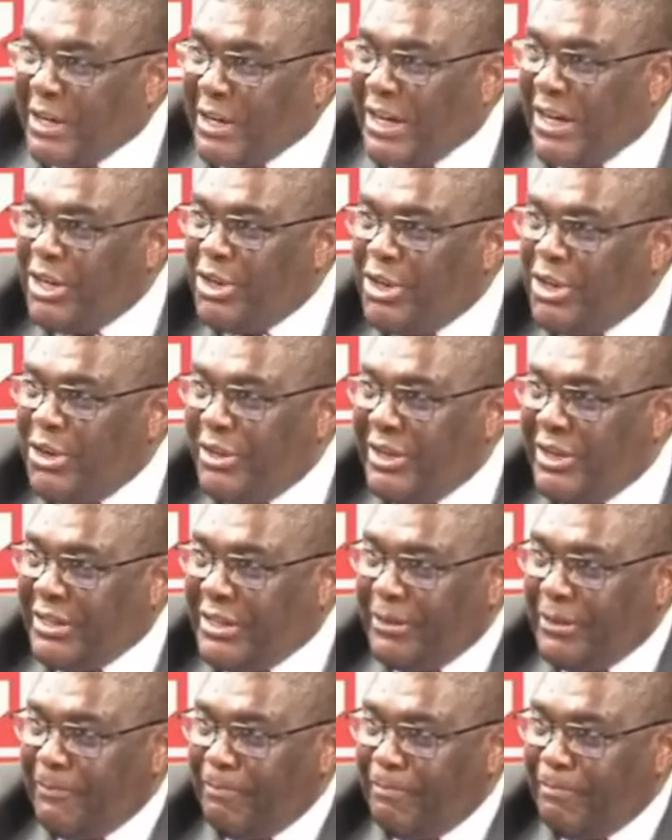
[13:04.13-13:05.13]
unity.
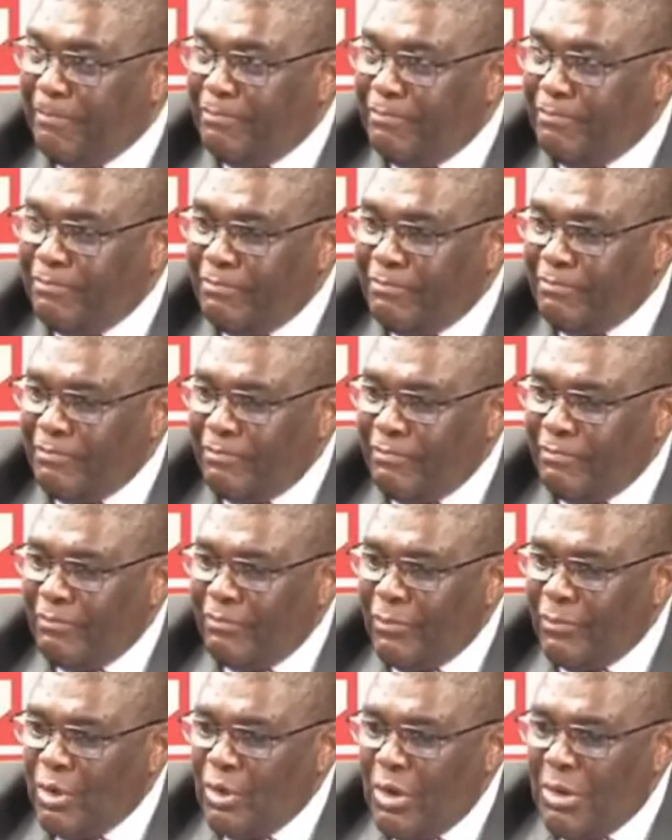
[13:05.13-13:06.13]

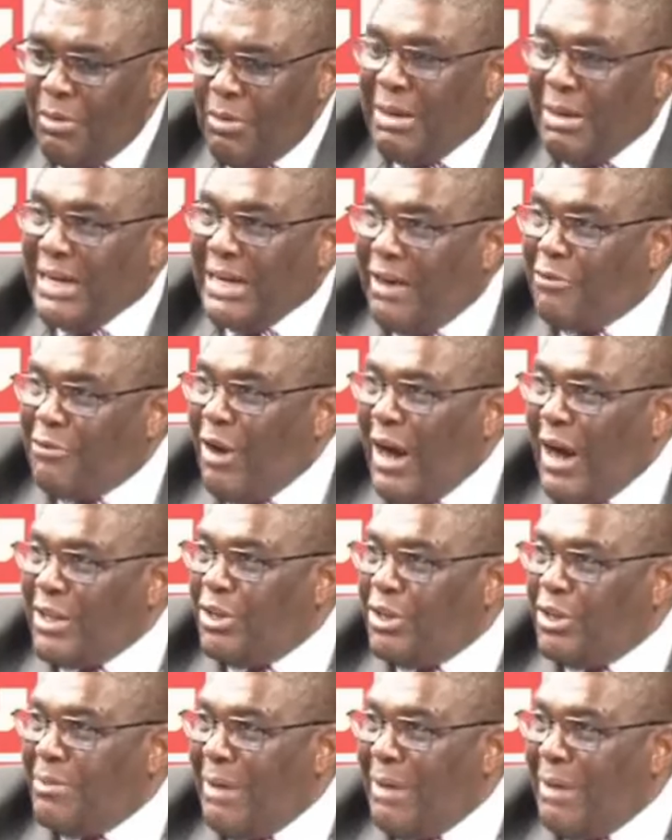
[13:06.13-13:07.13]
But I've
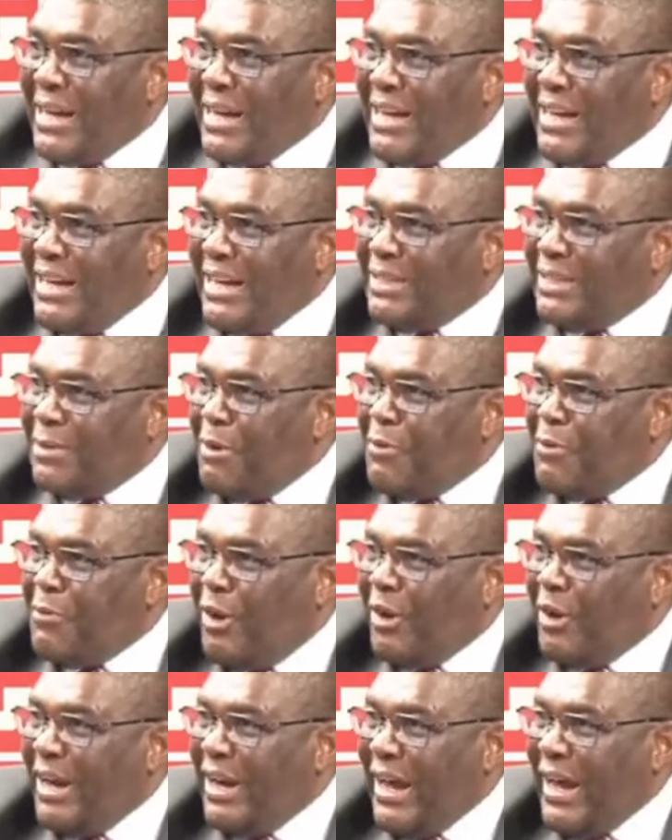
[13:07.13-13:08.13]
argued my case before
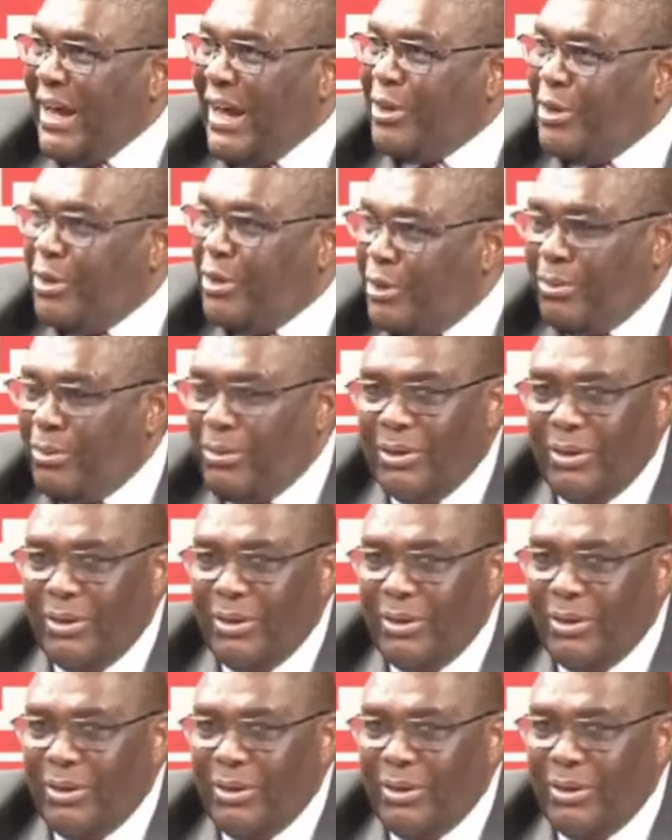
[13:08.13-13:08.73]
the AU,